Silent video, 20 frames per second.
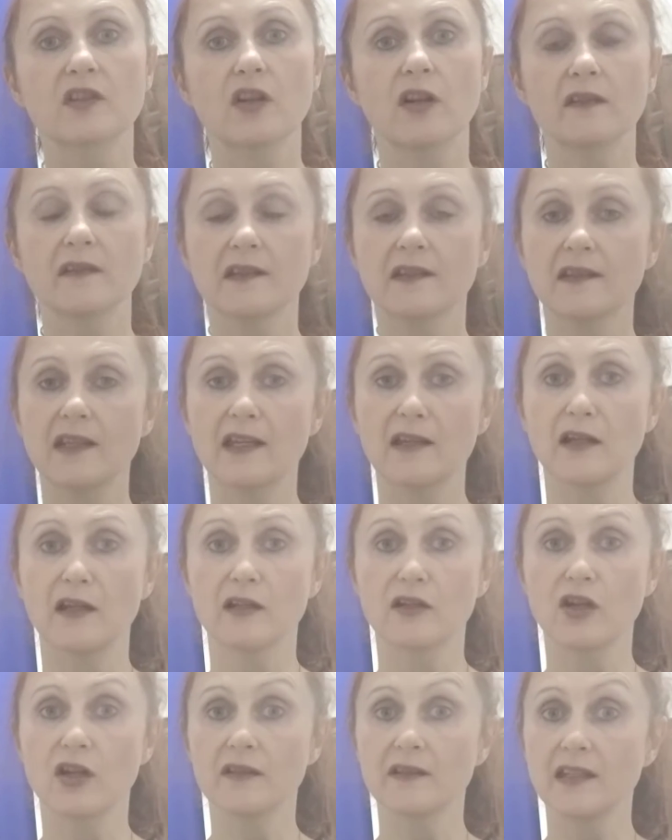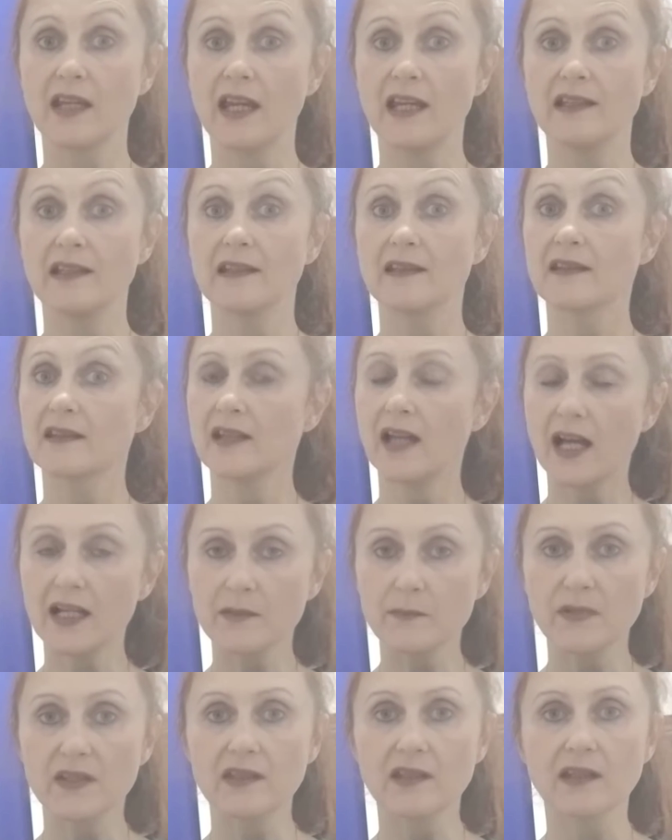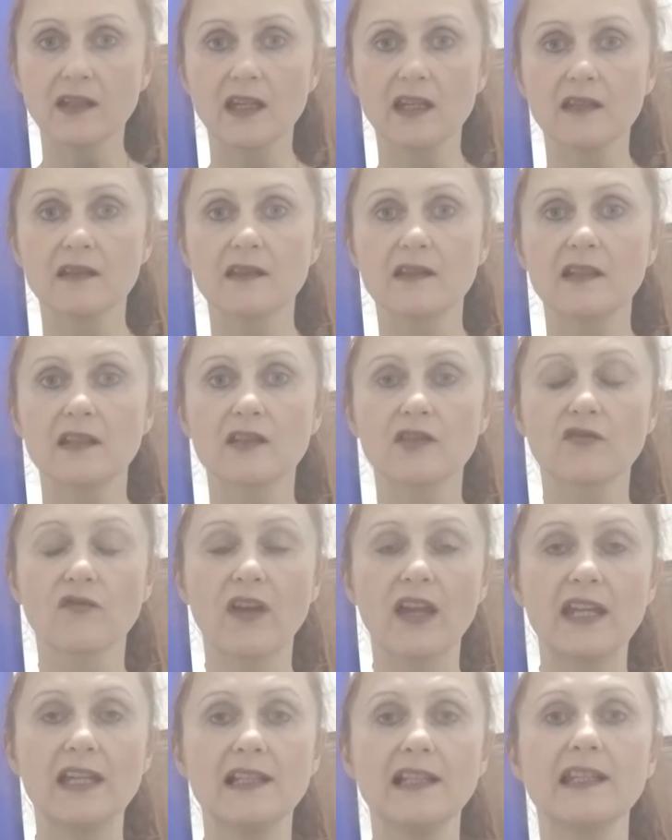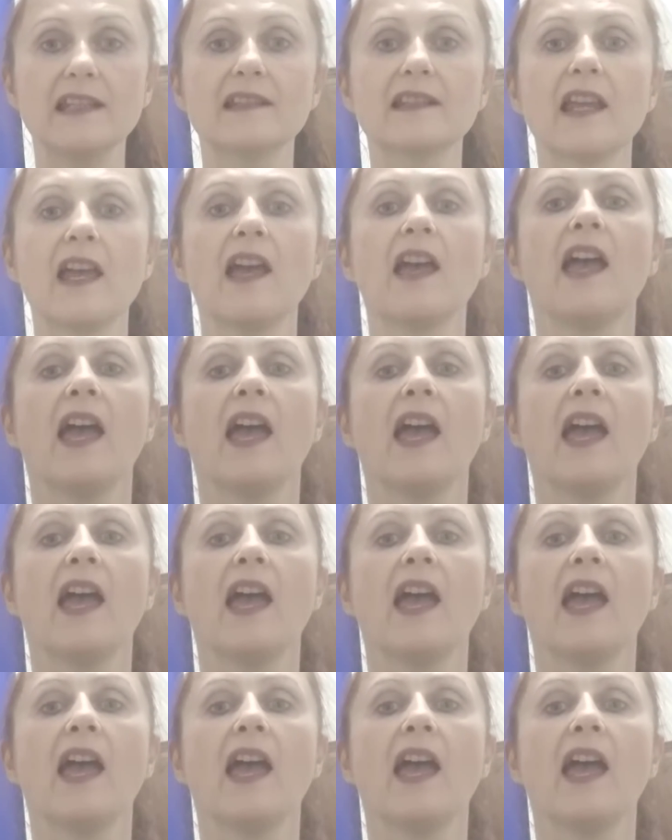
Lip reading: contain incitement against Israelis,